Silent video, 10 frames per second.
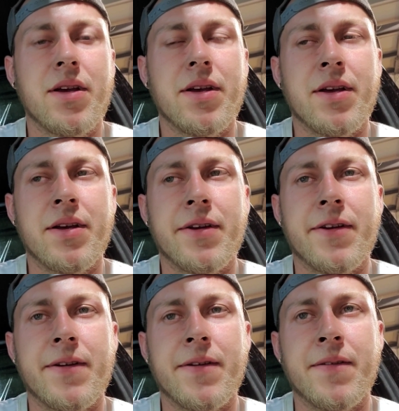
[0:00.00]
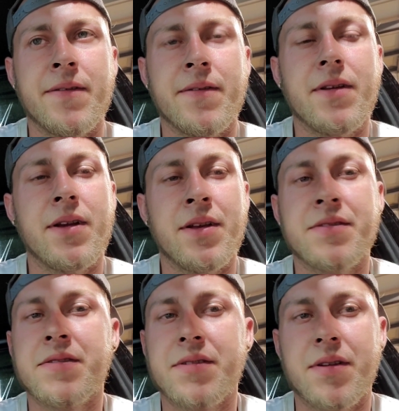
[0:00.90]
and
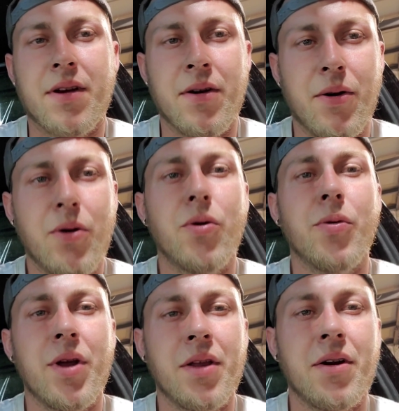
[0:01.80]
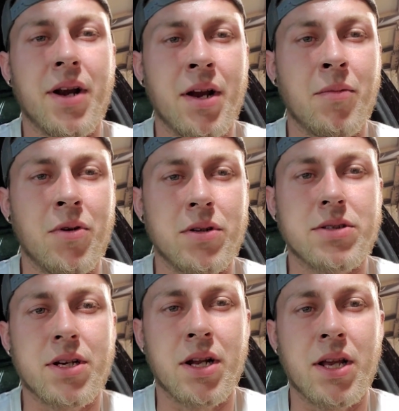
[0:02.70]
it's a whole nother animal. It's
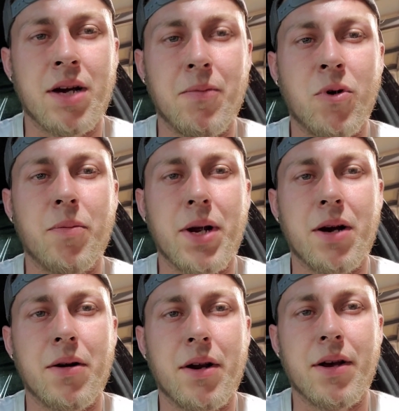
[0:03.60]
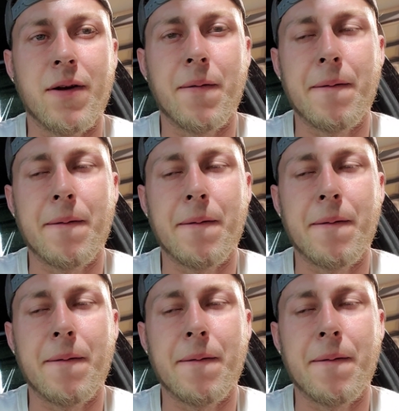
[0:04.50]
got a lot more power now.